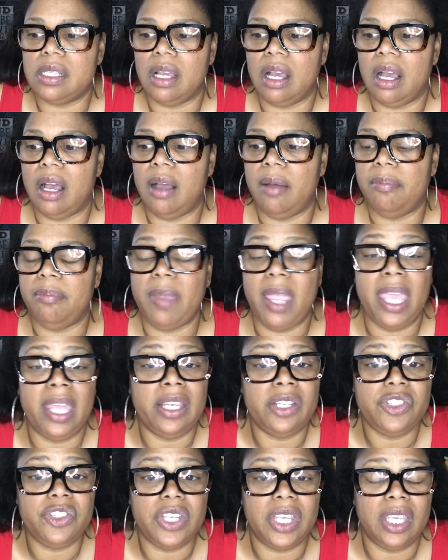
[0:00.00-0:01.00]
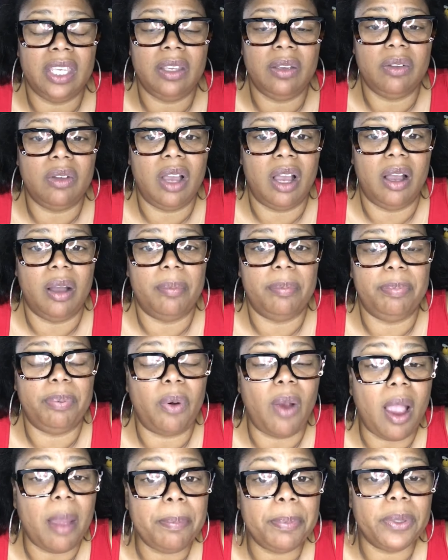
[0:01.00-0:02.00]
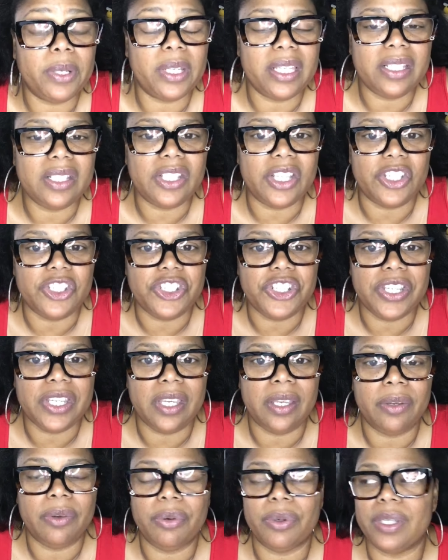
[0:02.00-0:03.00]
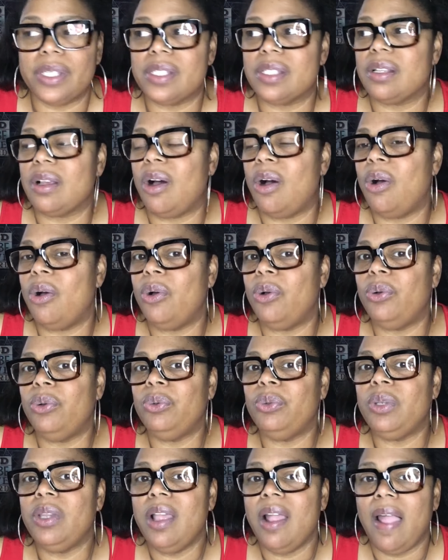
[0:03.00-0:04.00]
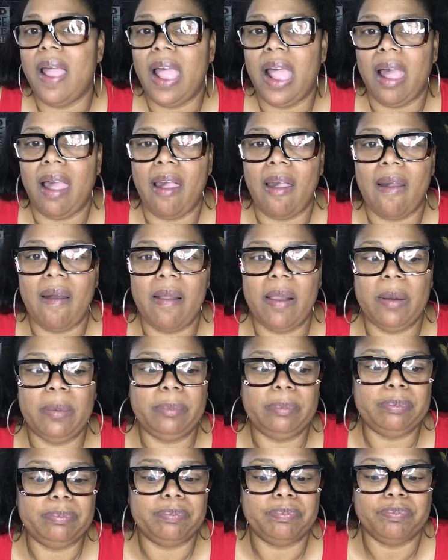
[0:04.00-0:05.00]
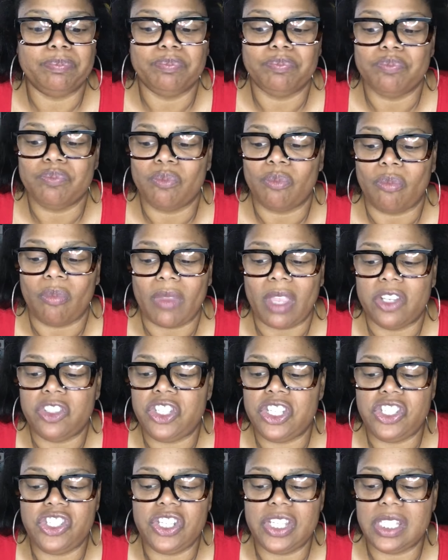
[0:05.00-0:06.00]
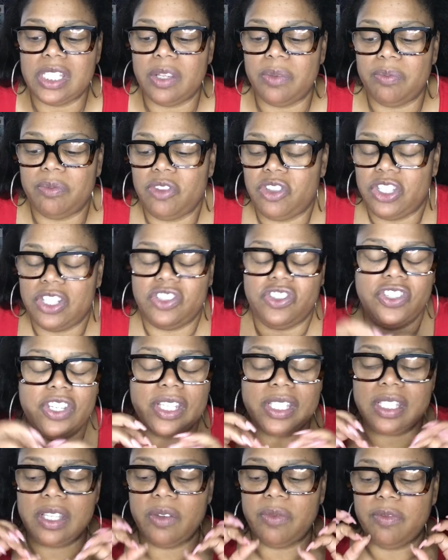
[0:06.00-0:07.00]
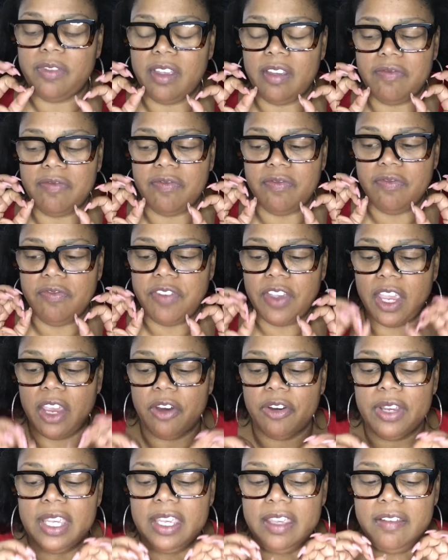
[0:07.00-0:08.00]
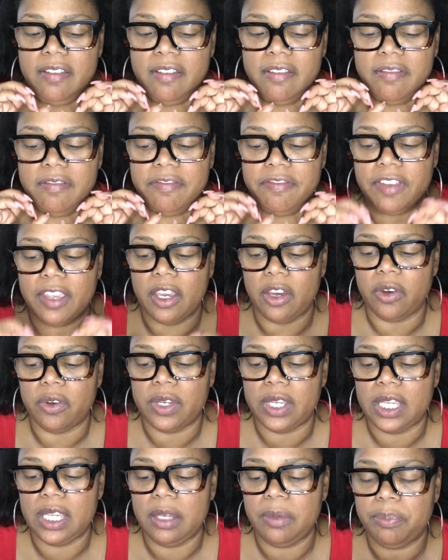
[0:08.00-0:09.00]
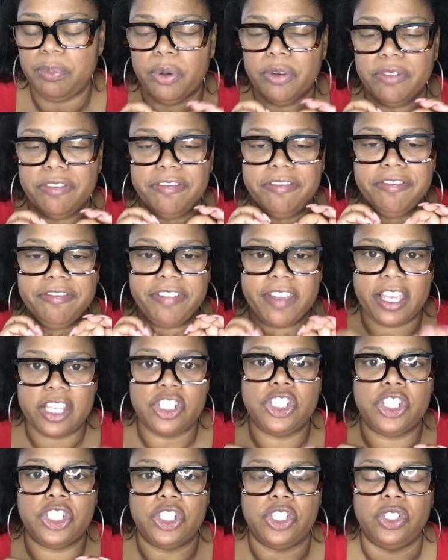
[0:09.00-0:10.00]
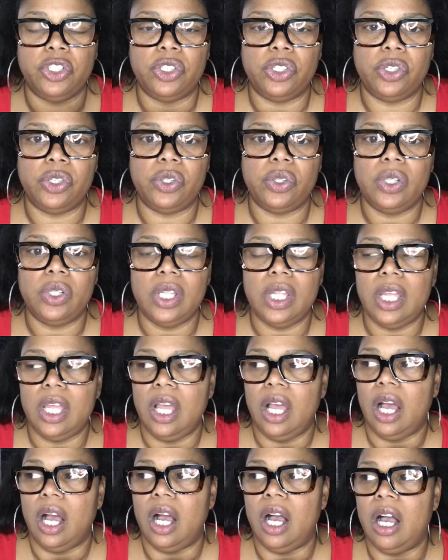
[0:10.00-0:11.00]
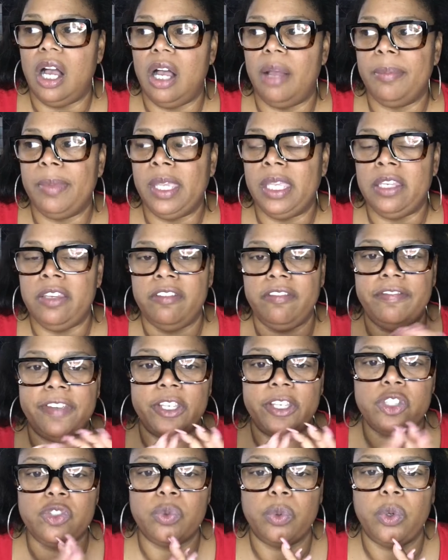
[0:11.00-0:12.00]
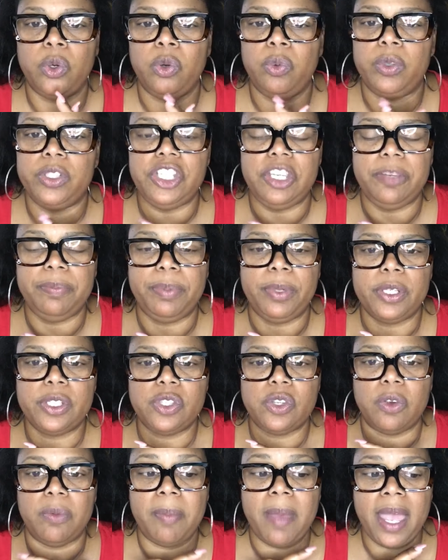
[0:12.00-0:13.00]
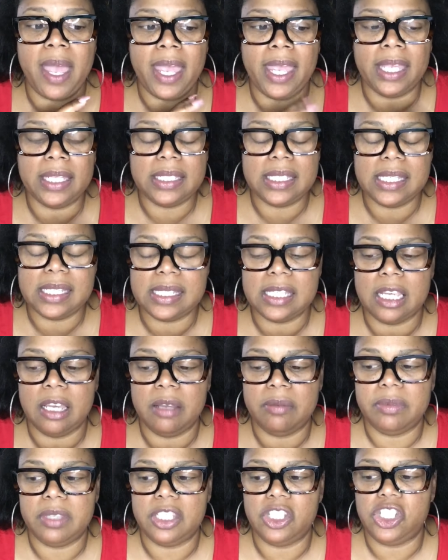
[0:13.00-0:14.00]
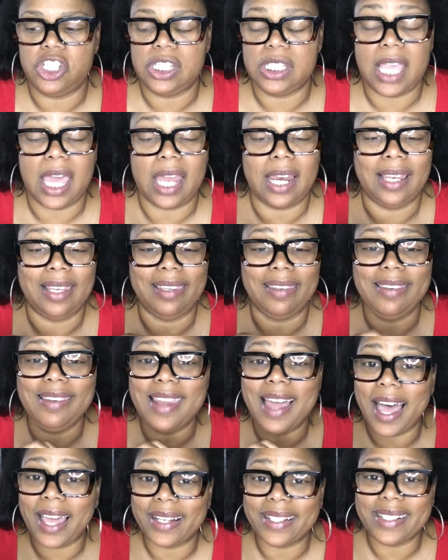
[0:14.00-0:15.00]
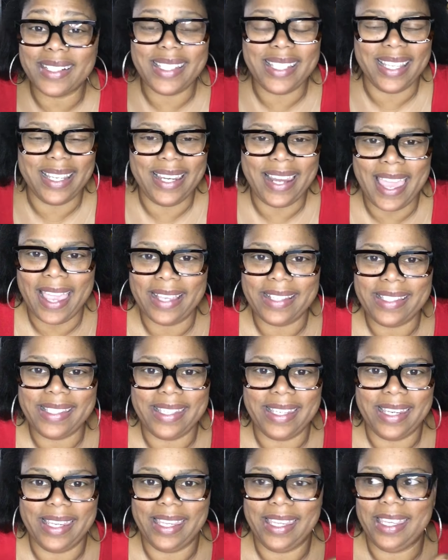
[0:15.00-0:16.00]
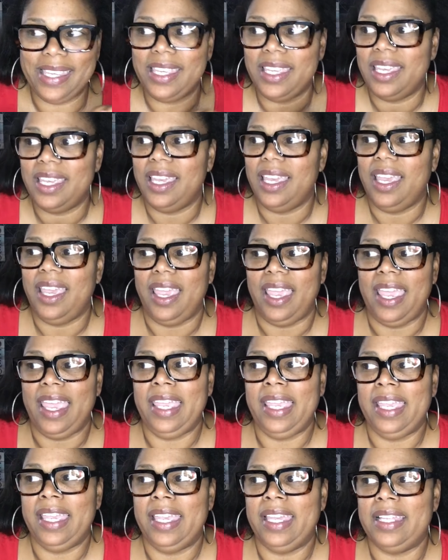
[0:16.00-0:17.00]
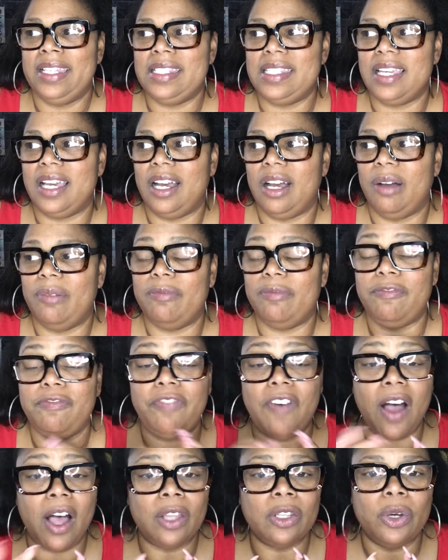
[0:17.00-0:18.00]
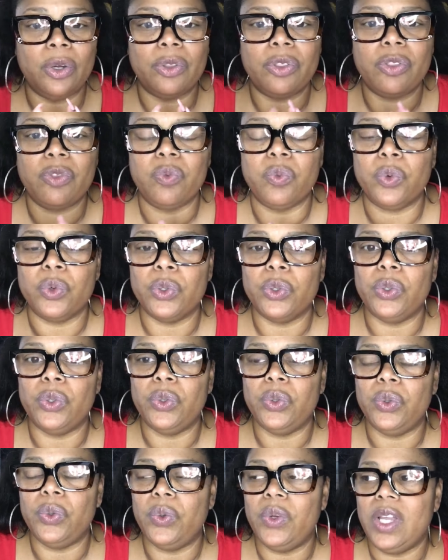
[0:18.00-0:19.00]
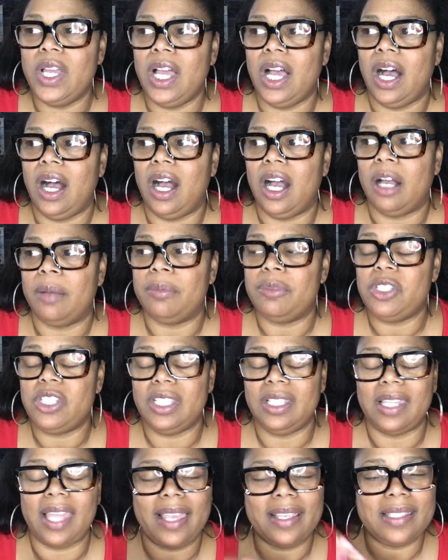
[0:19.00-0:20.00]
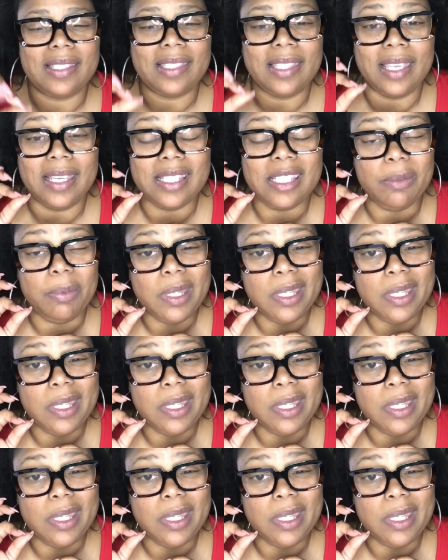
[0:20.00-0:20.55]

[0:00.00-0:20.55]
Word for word: uh, managing uh, properties that she and Chris own. Um, she's just a she's just a very, very professional um, individual. When she puts her mind to something, she's got a lot of tenacity and um, follow through. Um, she likes things to be